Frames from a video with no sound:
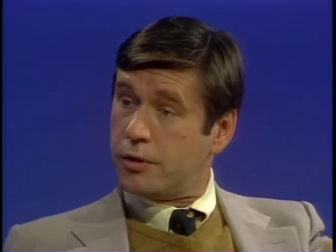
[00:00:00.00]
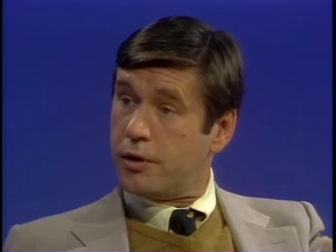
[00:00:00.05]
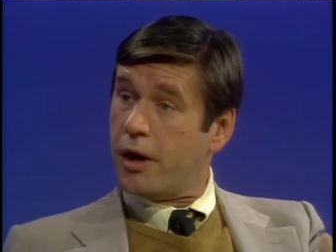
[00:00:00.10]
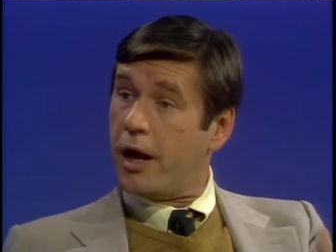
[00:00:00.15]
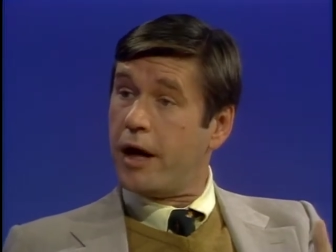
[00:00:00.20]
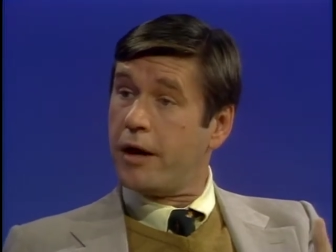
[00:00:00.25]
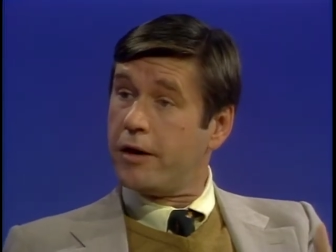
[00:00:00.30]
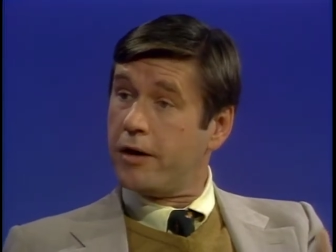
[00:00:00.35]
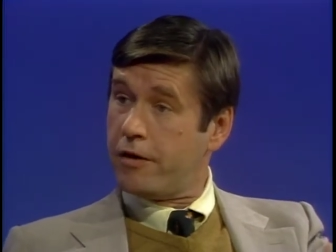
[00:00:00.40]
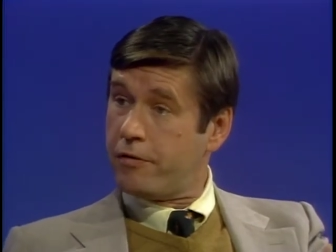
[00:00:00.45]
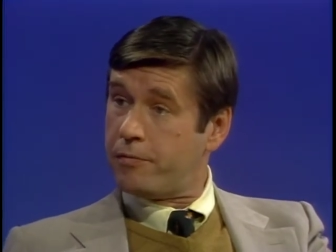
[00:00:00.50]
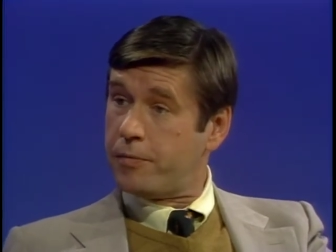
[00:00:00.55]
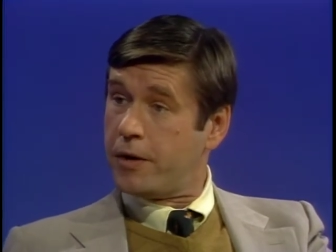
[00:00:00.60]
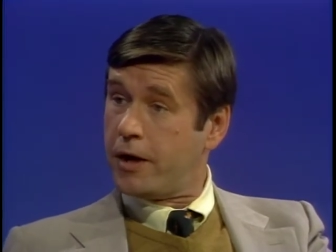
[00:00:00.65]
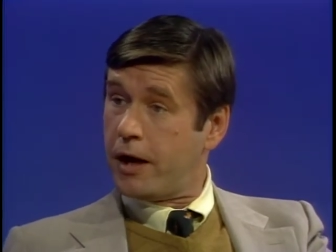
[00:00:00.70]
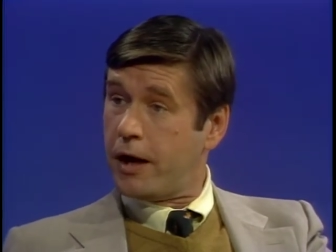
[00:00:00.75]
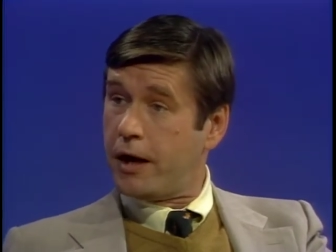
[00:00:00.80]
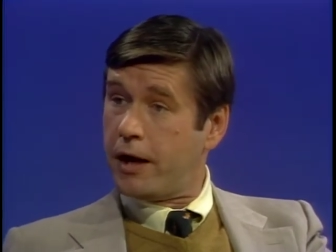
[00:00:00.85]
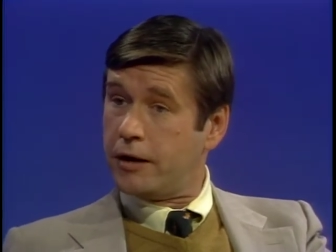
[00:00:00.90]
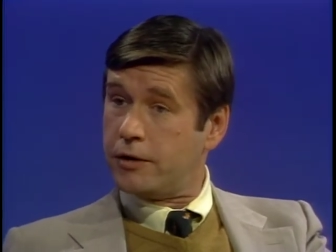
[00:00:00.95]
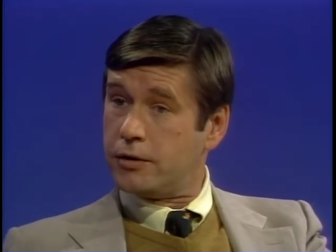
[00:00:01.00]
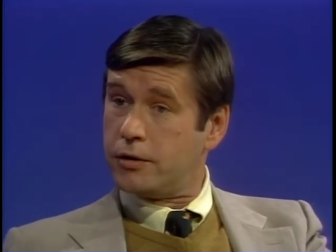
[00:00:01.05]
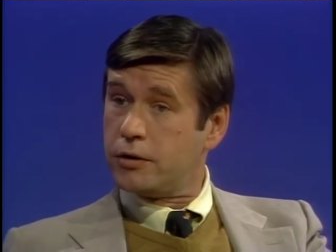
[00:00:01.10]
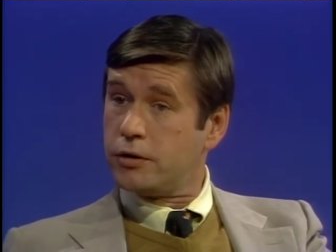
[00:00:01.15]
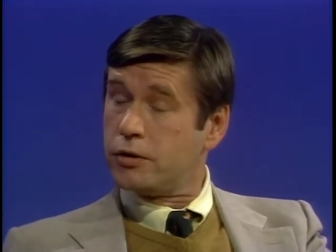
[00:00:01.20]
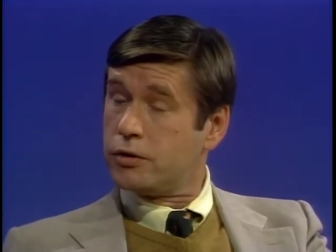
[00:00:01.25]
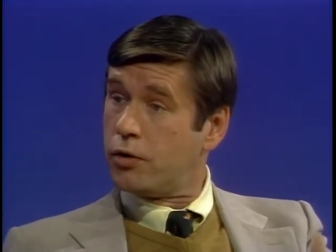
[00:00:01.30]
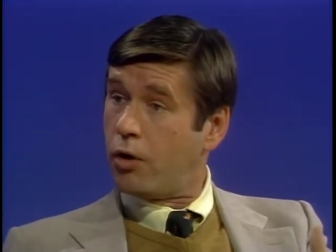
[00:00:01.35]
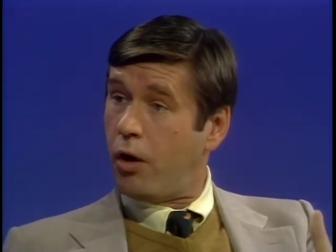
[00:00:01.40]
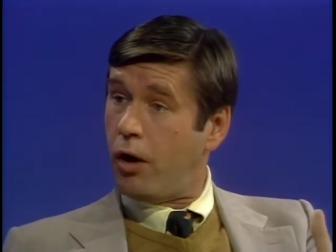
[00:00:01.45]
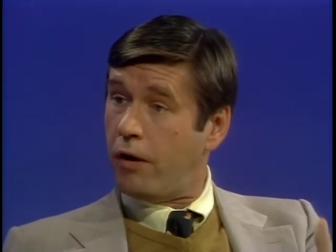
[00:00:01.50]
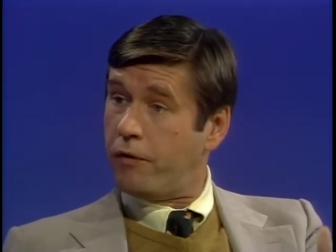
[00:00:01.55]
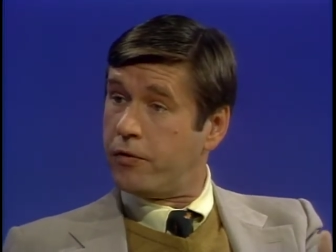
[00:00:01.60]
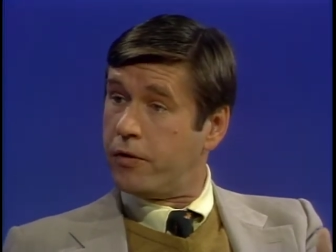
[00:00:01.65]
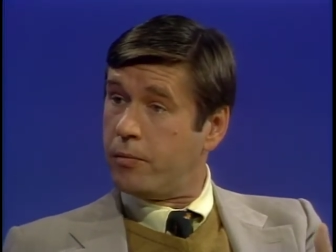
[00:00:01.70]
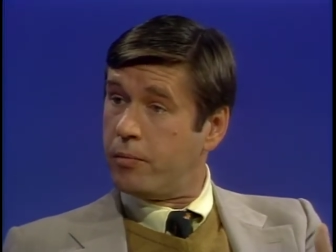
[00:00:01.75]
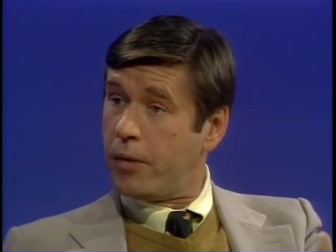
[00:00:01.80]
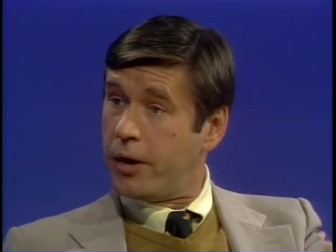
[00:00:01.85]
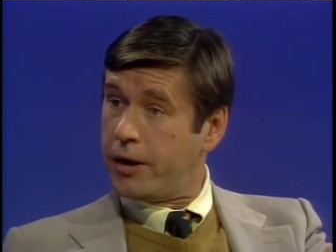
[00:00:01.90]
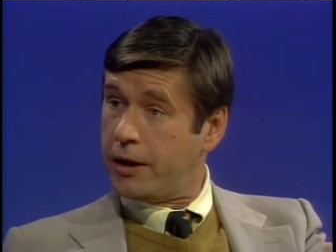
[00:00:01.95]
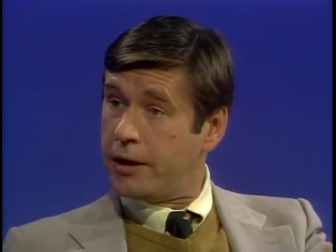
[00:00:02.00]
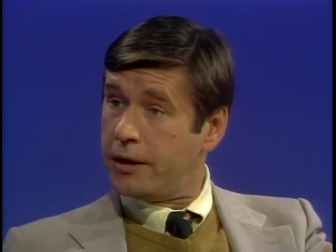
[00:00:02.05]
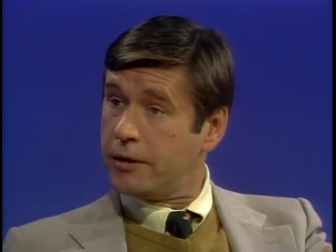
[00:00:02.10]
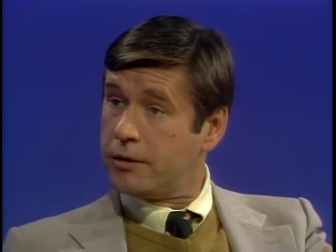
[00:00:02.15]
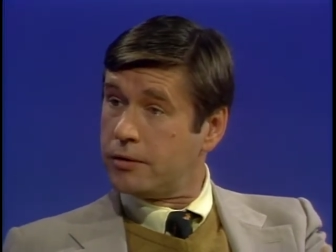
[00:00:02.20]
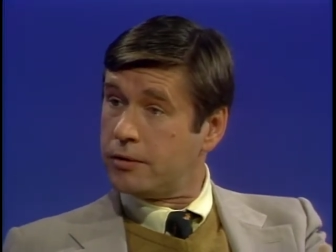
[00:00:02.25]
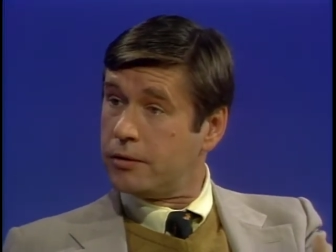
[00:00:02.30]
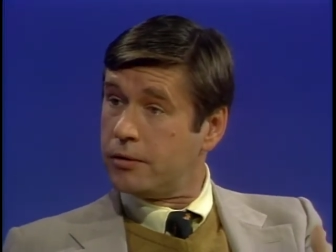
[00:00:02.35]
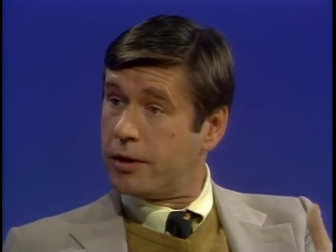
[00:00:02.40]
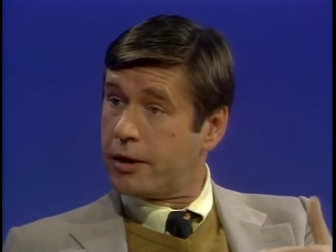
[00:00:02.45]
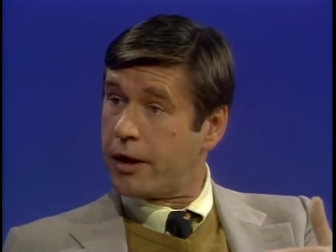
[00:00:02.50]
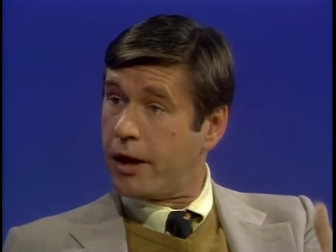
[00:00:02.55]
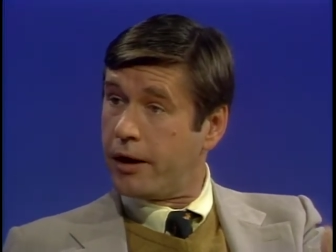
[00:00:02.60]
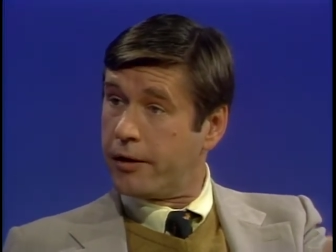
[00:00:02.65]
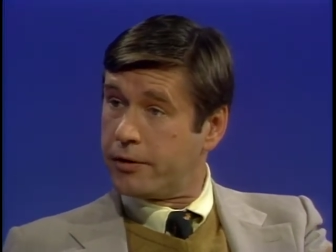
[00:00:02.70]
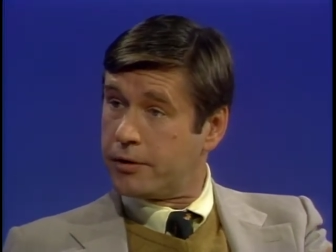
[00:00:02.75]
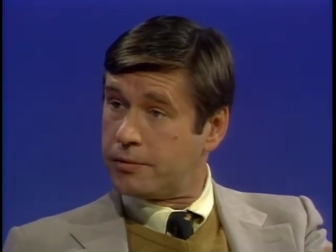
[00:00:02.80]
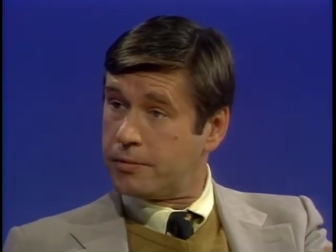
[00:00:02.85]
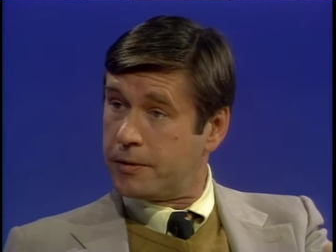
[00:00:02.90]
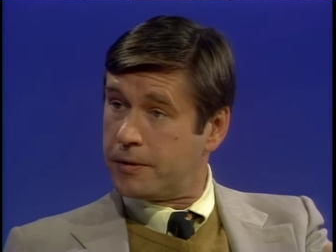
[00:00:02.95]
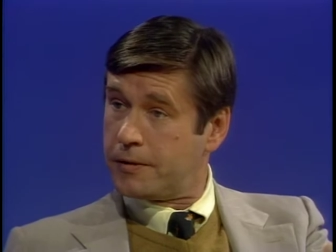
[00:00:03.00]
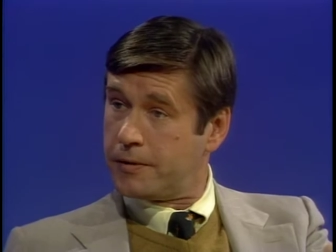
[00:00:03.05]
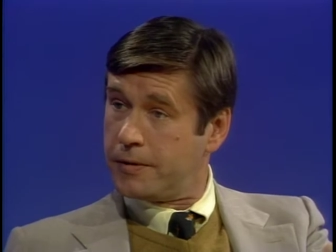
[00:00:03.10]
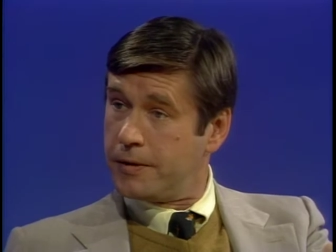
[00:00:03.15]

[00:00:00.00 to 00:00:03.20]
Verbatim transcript: not an FBI agent, to offer money to a congressman.